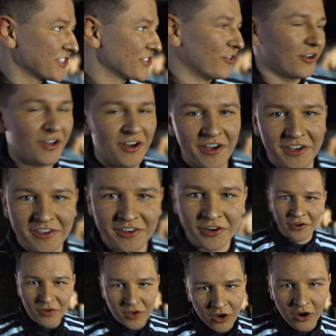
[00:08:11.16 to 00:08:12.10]
it's not like,
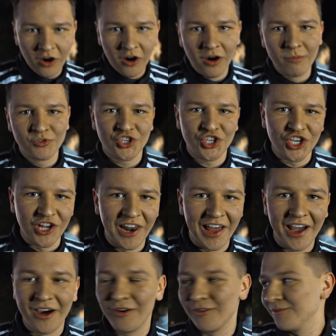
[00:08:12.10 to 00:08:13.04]
you know, calm, chill
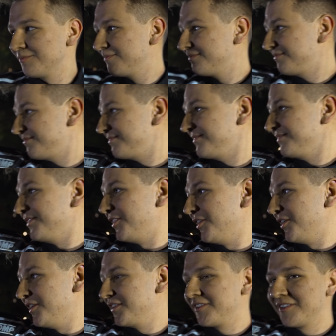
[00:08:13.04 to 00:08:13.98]
out.
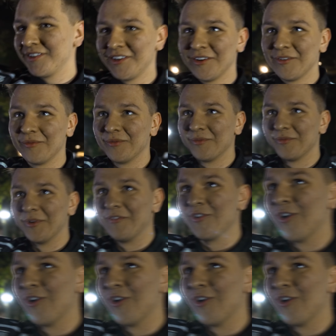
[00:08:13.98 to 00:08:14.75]
Look, we've